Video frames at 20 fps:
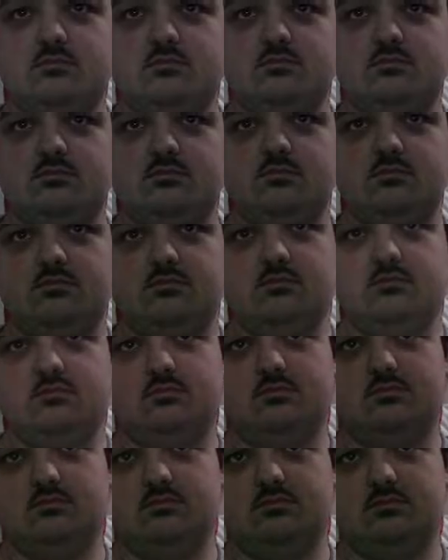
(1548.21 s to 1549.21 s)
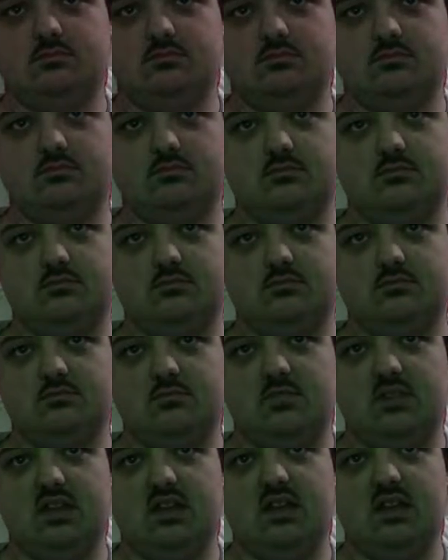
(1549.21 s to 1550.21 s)

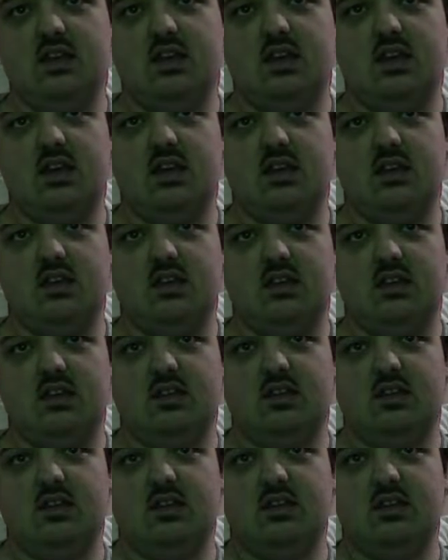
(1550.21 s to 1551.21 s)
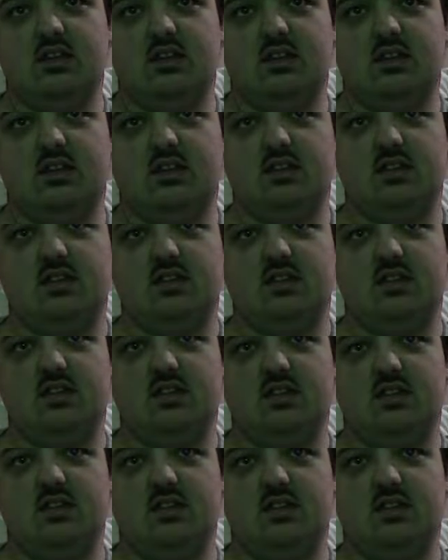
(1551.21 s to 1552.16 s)
No one is speaking in this clip.